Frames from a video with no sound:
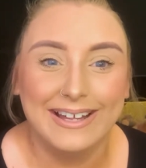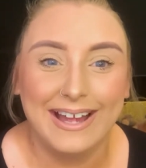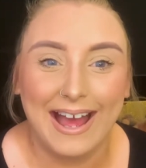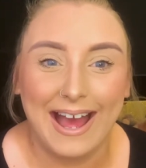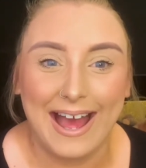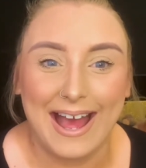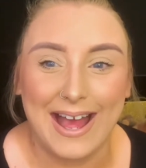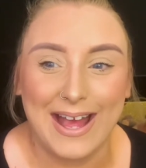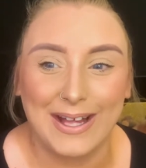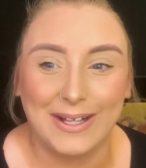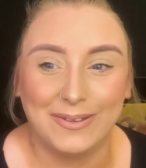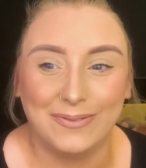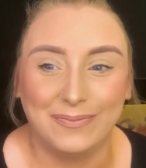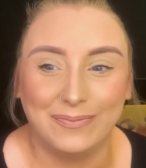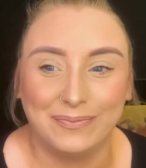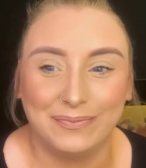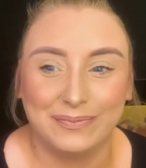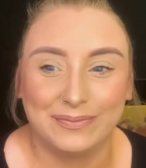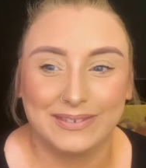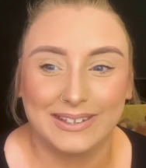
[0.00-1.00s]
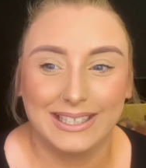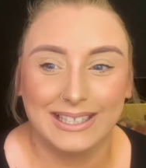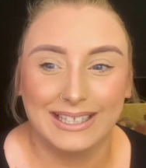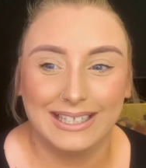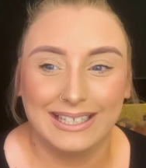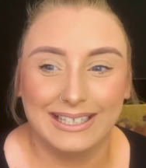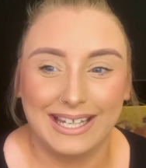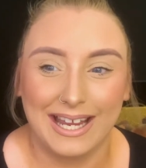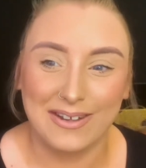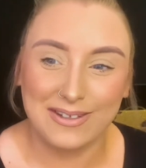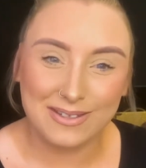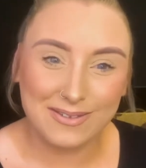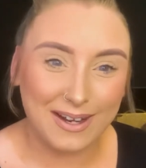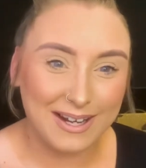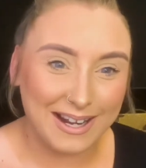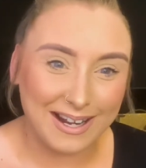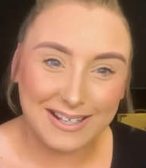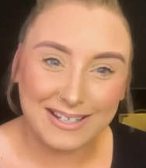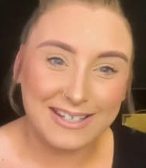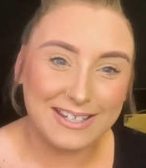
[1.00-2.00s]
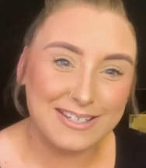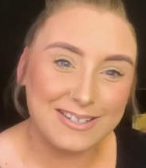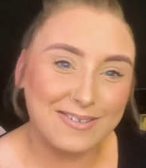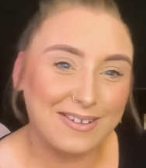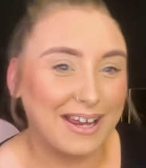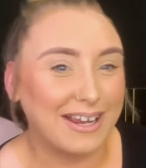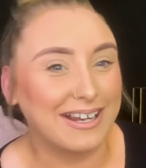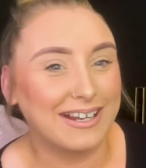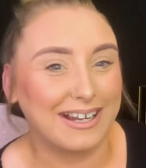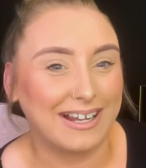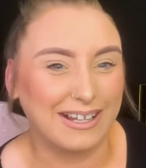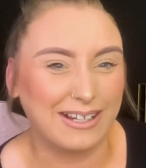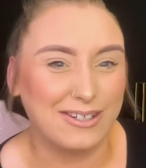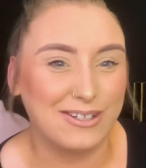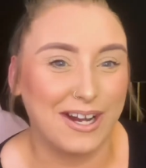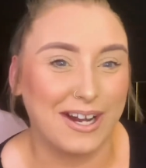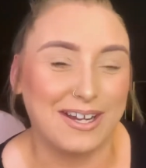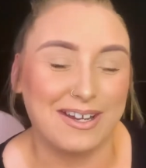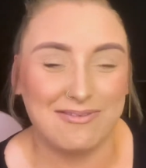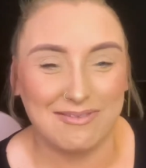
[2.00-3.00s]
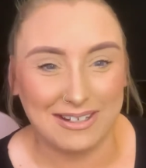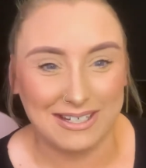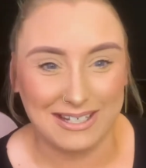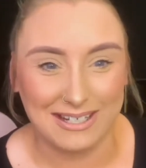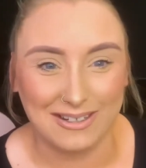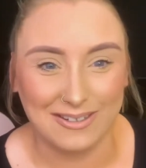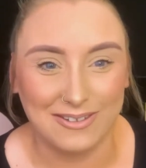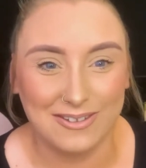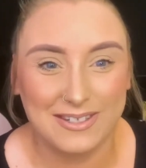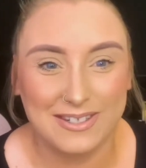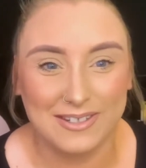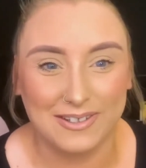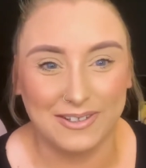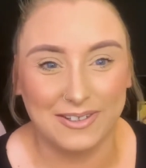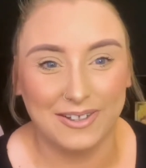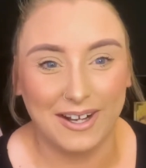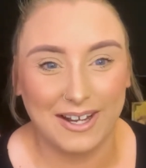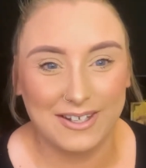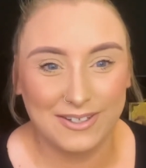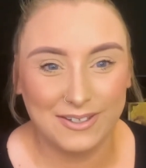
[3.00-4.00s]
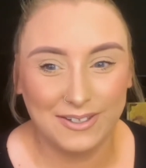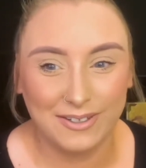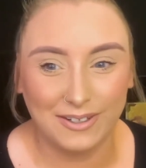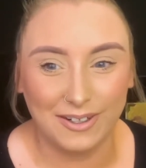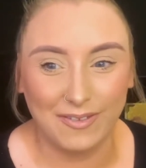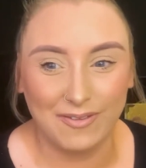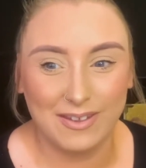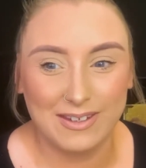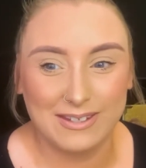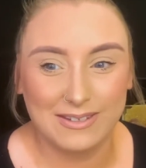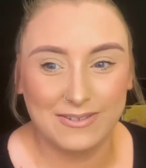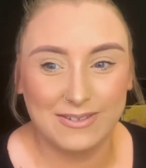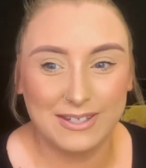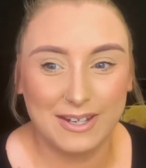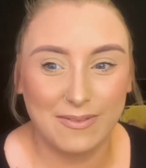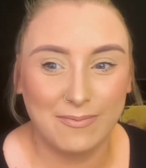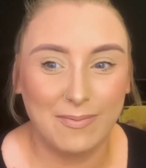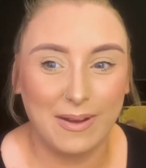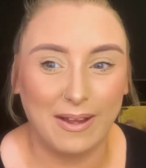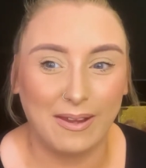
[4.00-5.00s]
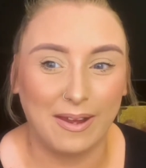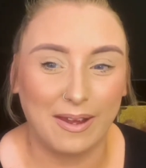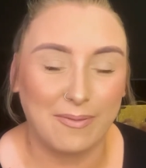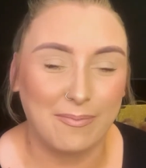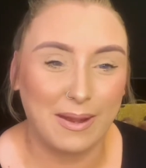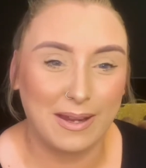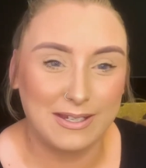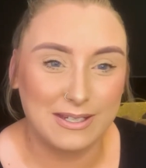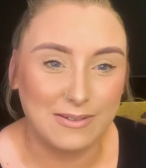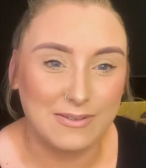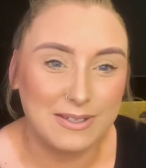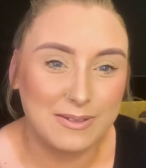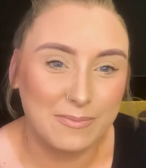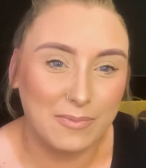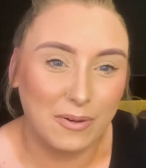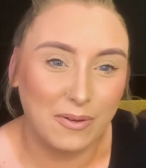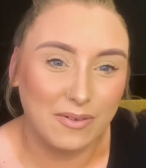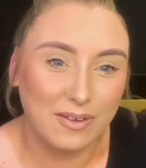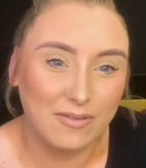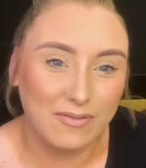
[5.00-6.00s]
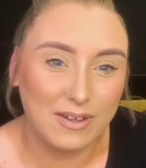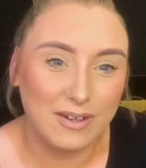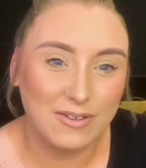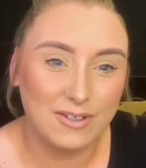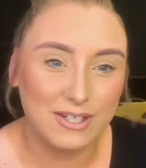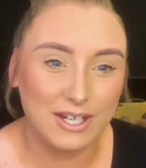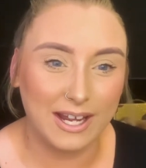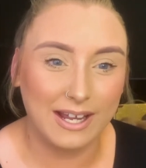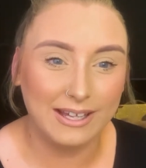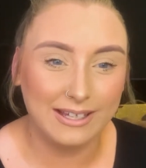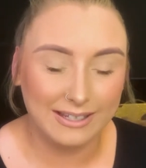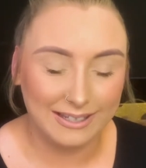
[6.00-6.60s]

And yeah, it was quite nice to do like a little chatty video. So I don't know if this goes down well, like might do some more in the future.